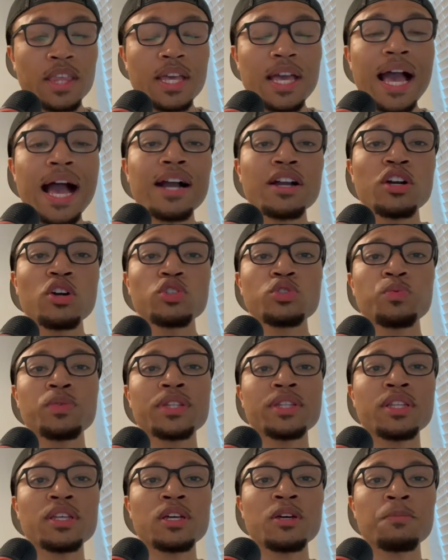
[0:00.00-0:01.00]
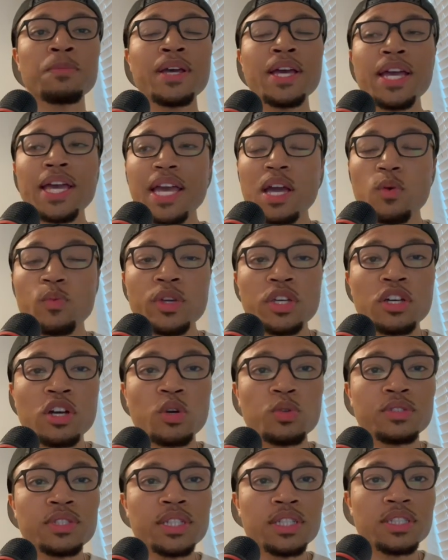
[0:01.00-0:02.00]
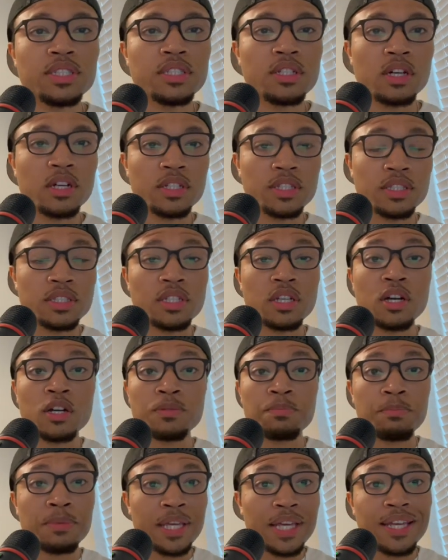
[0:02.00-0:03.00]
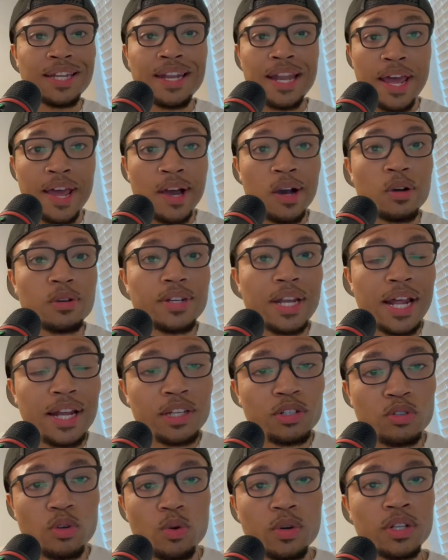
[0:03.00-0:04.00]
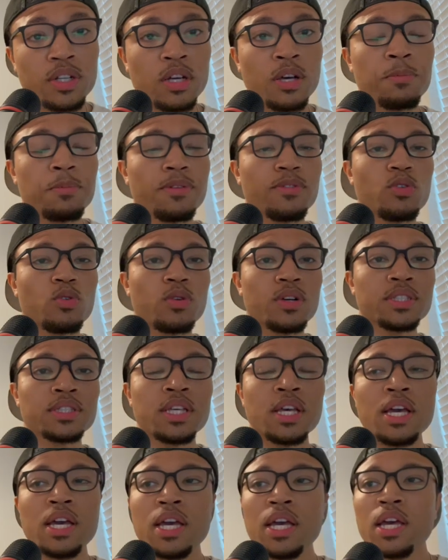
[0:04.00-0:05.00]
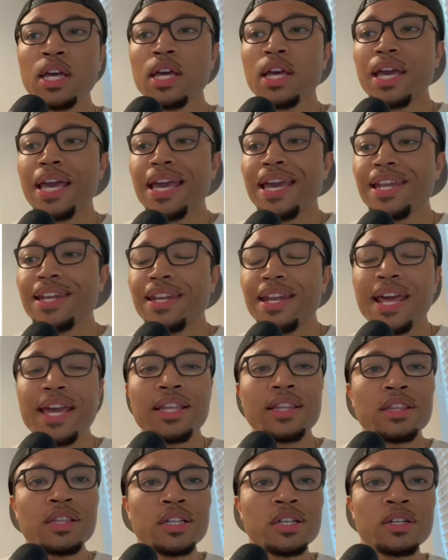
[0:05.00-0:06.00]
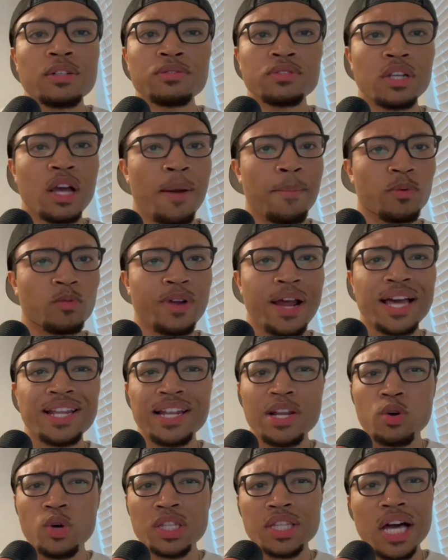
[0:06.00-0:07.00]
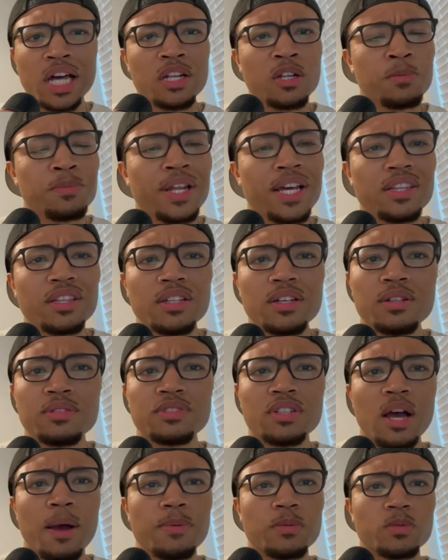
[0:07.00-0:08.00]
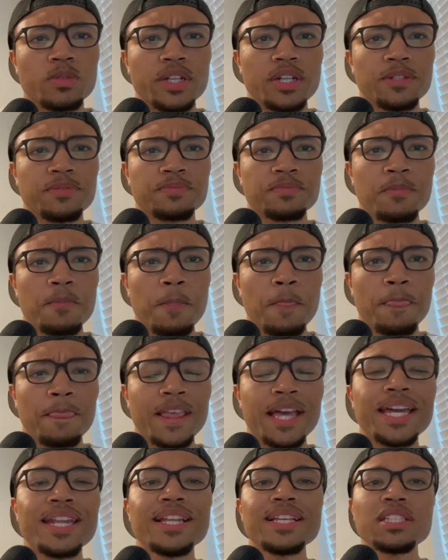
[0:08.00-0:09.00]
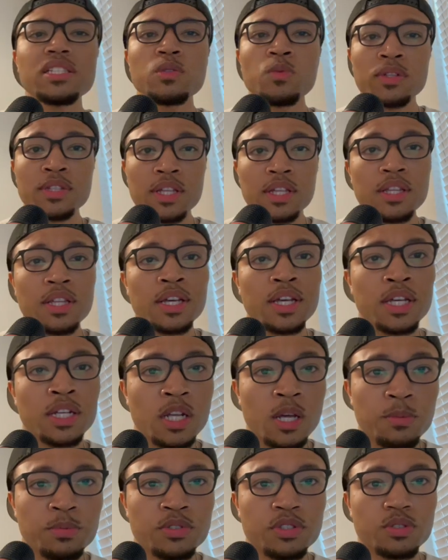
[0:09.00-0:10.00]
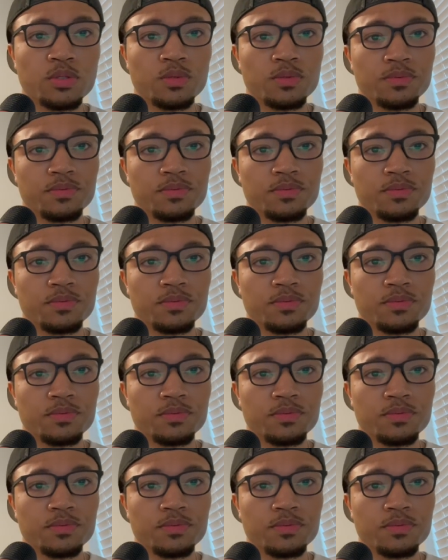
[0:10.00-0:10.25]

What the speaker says: I coach with them, and we coach these young men now. Now they're growing up, of course, and they love Ja Morant. I know a lot of them that love Ja Morant, and this is what they're looking up to.